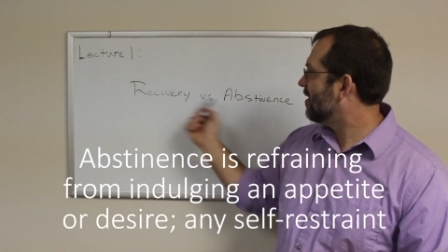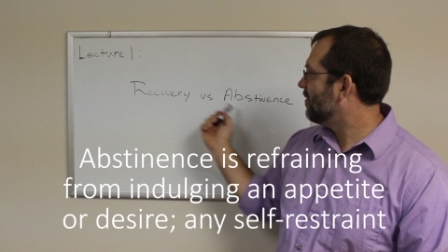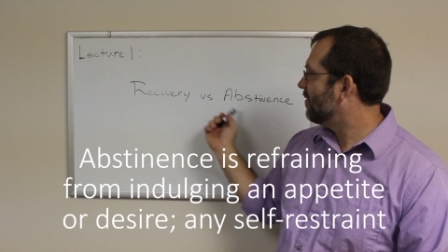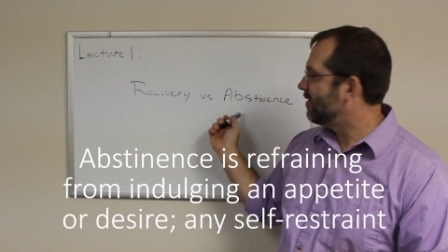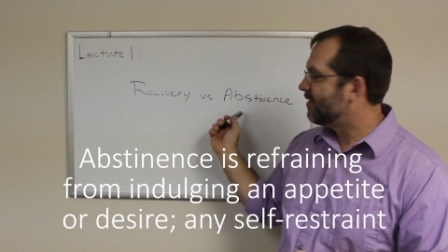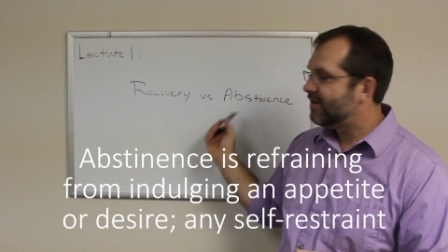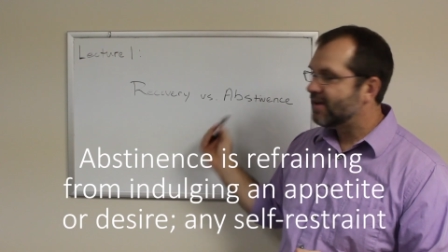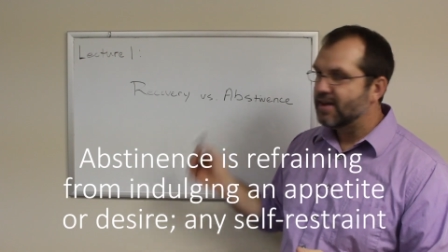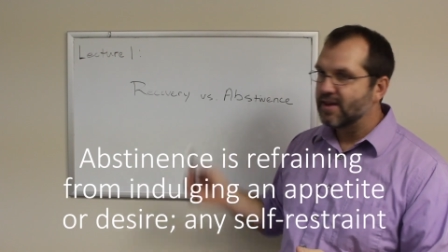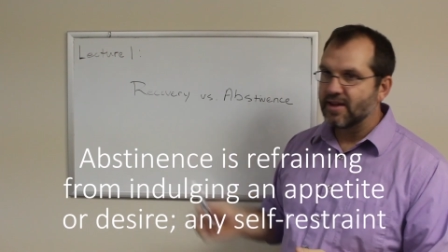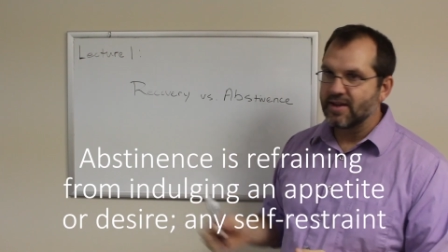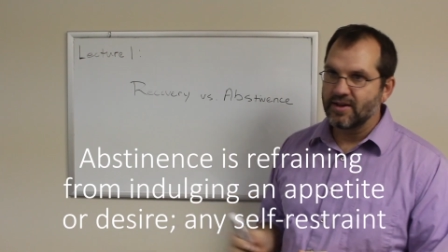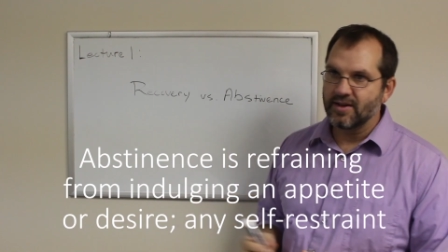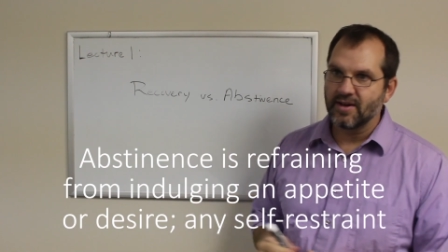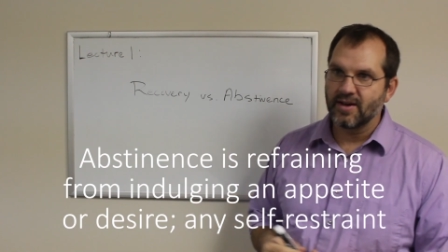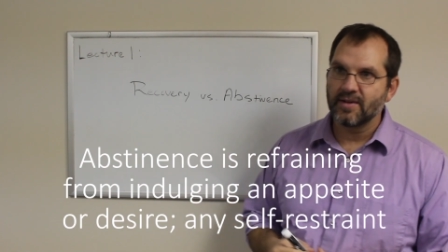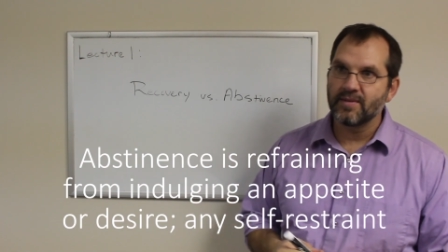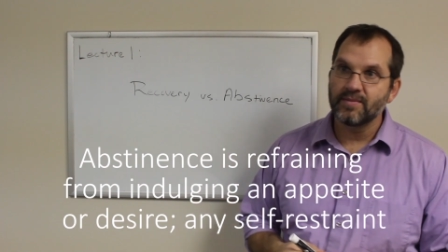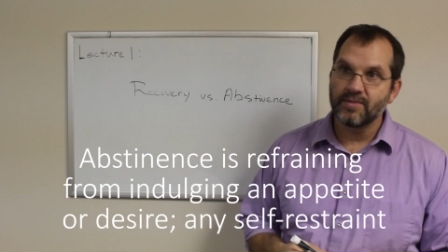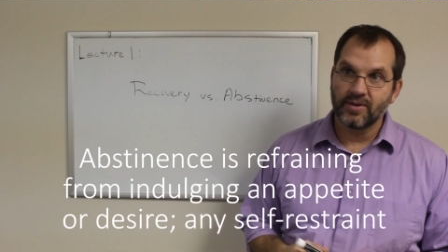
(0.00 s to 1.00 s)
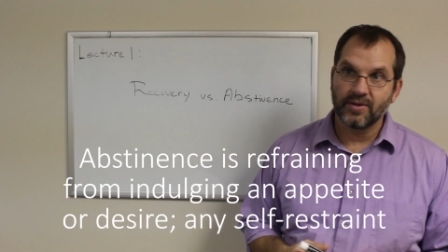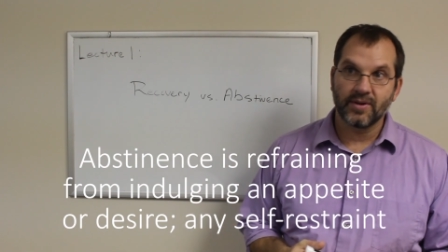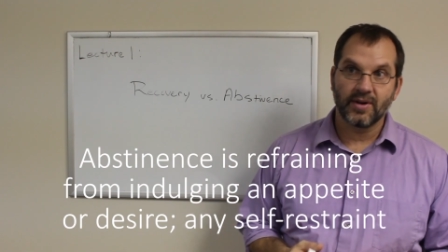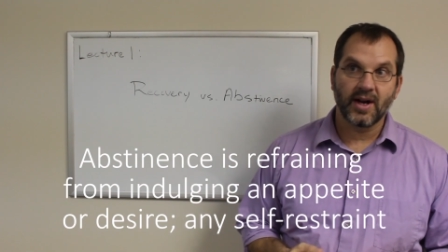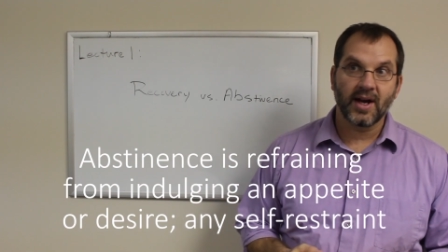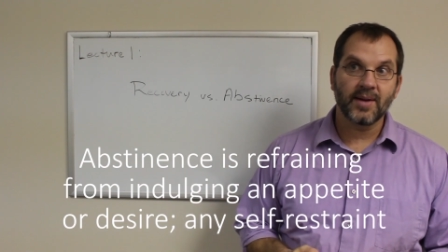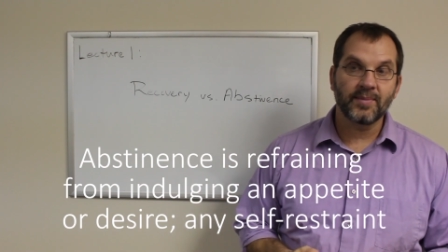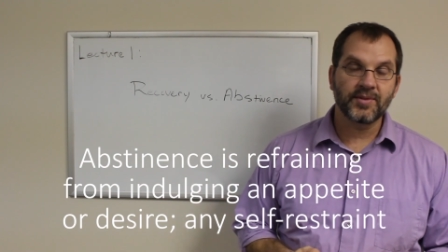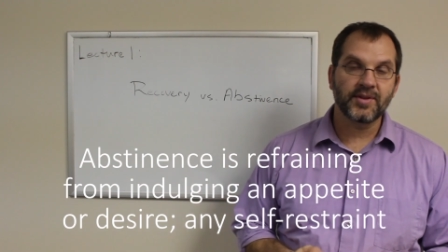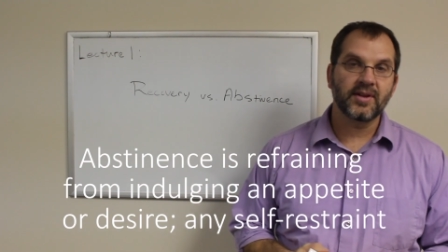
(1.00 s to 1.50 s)
I would say that, yeah,
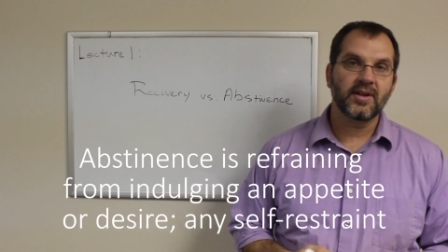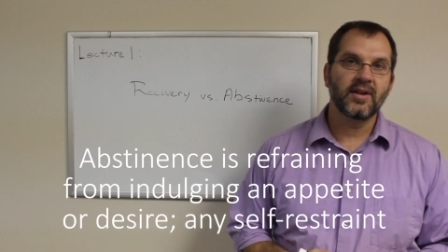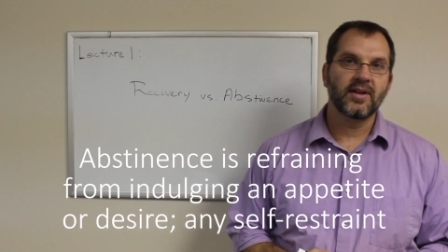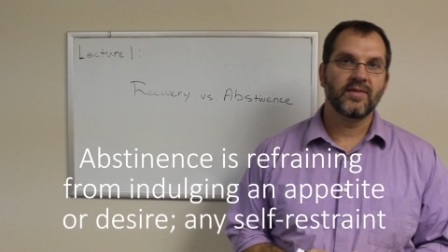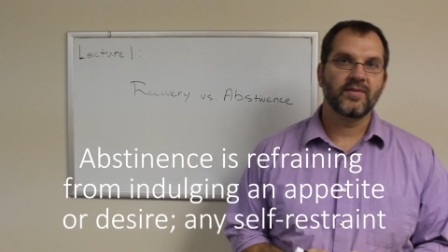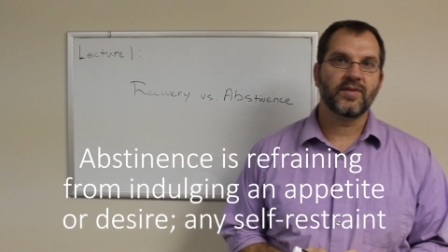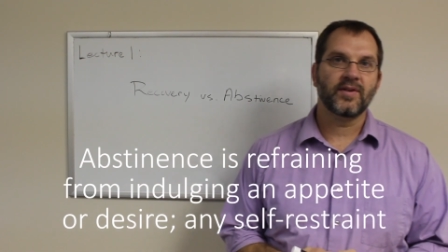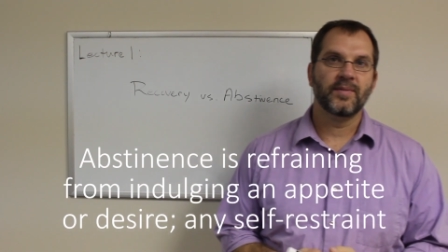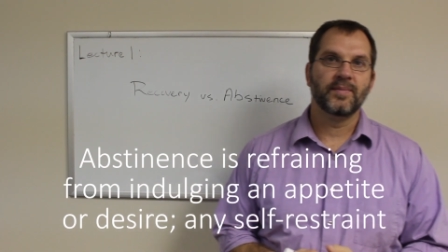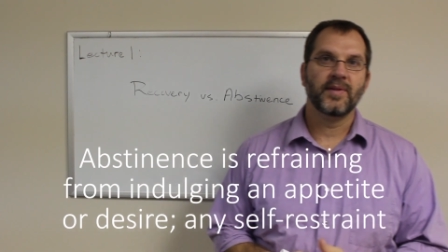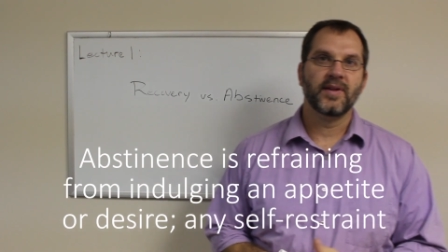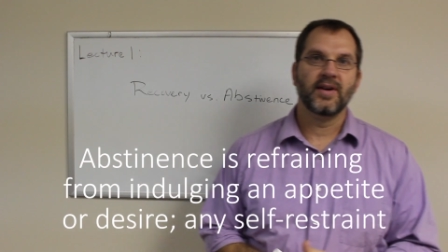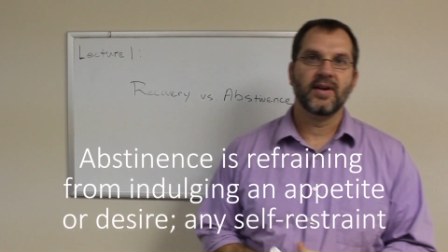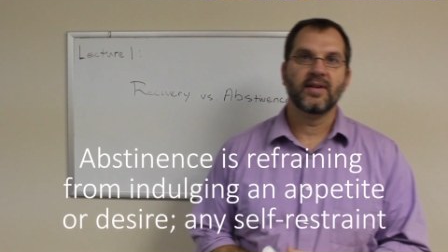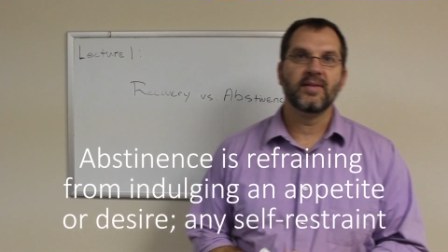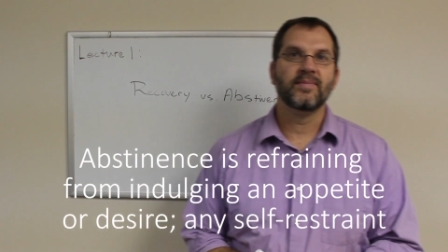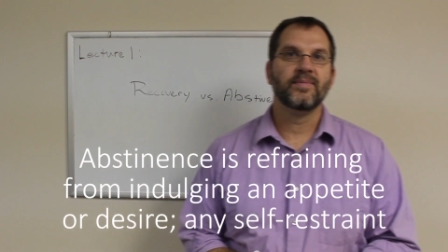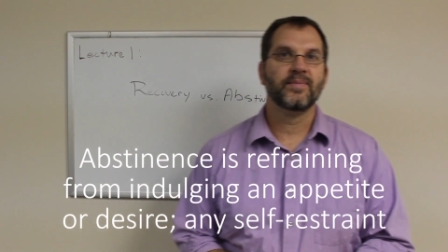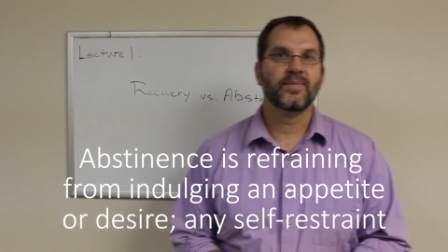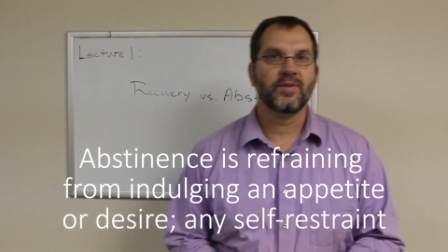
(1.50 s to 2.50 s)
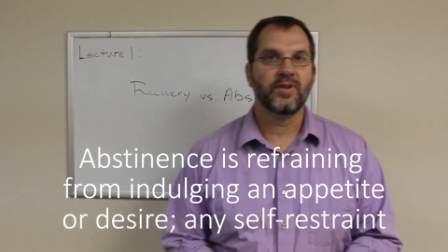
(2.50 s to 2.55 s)
you're abstinent from that.